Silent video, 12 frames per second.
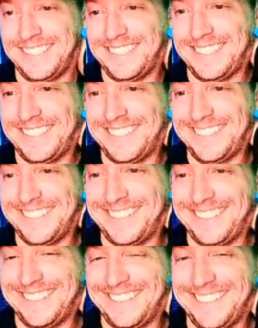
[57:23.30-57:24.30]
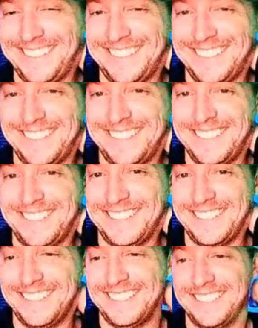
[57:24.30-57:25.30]

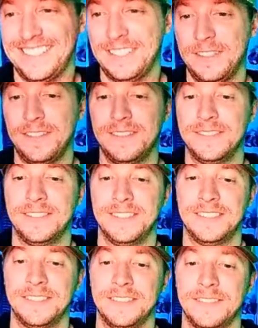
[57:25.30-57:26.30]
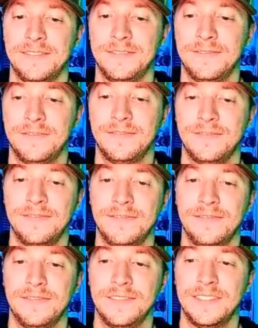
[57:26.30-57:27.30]

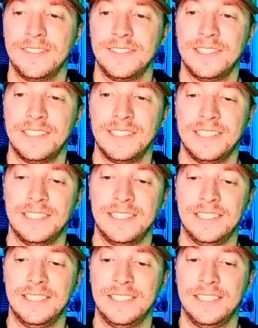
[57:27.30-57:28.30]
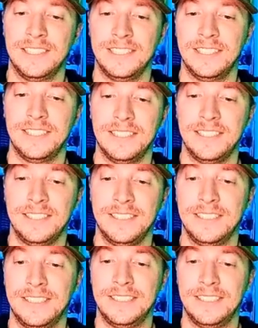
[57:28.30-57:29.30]

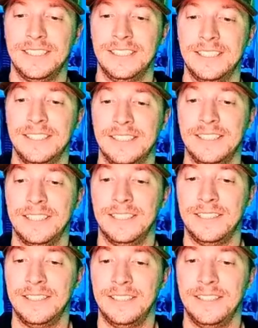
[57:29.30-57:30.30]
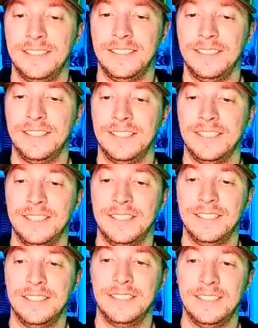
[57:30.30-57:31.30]
This person isn't speaking.